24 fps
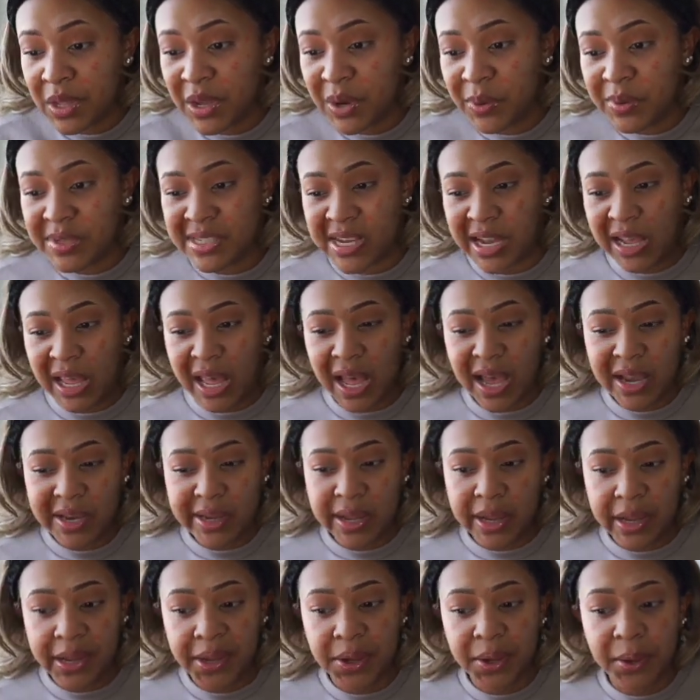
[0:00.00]
which I kind
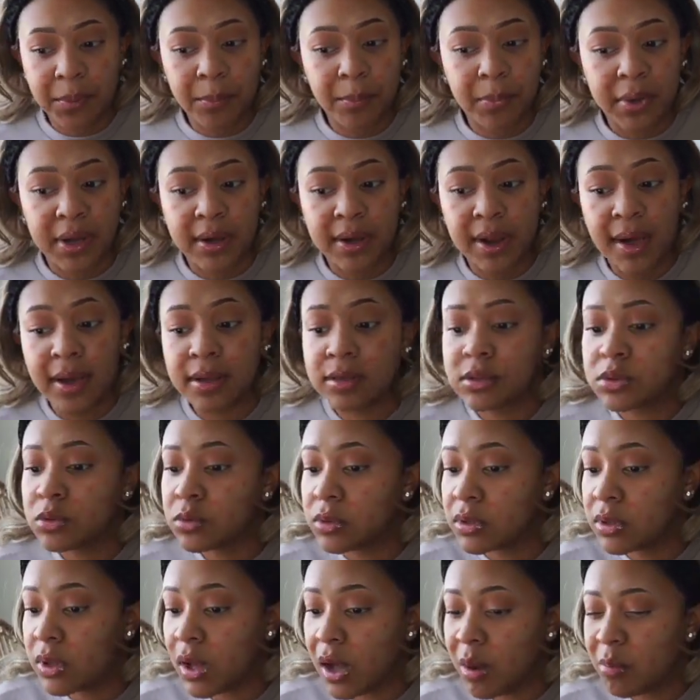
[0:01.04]
of am, but not too,
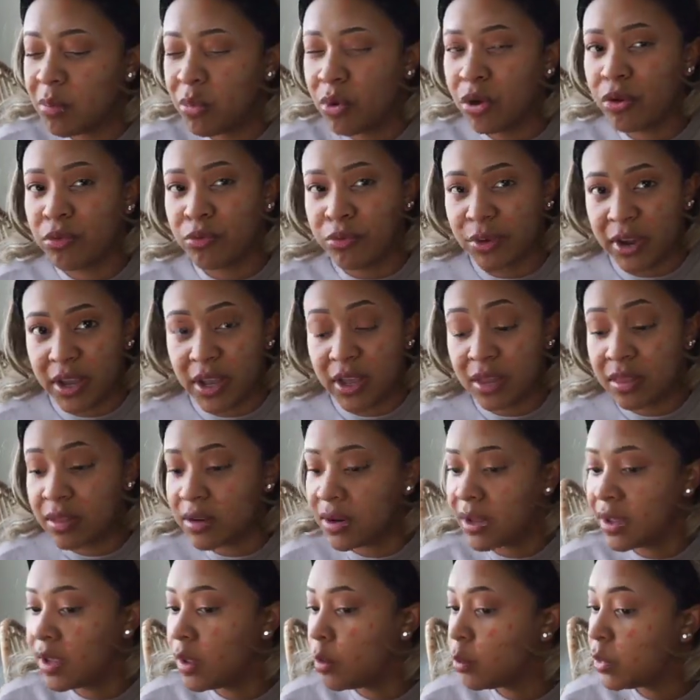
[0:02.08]
I'm more red than
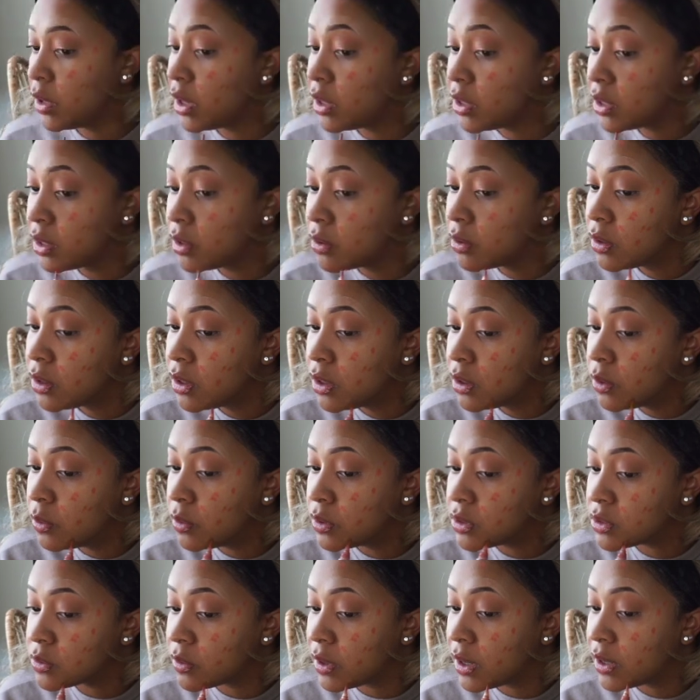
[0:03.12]
I am yellow,
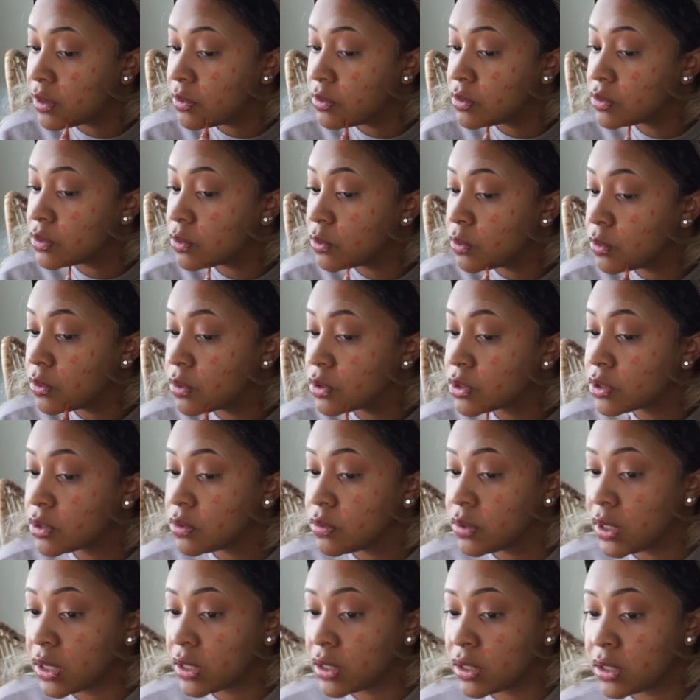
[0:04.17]
which is why I use the orange
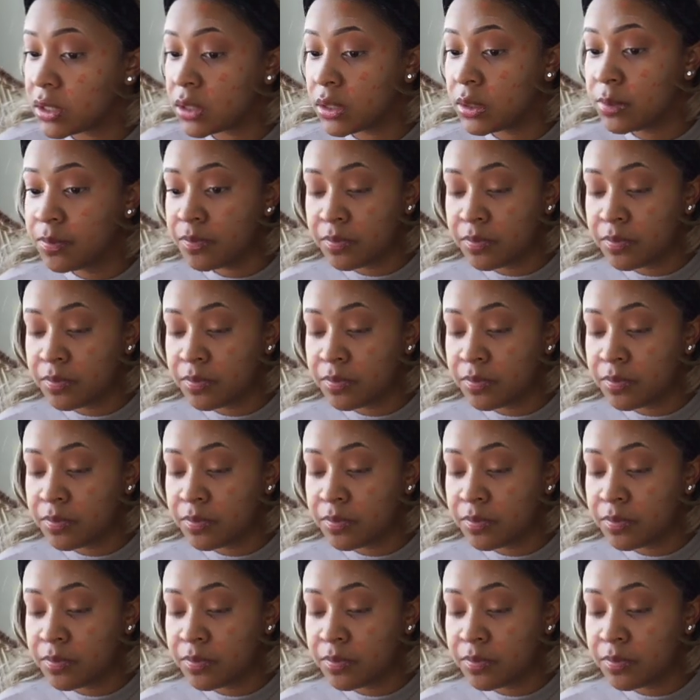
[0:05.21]
corrector.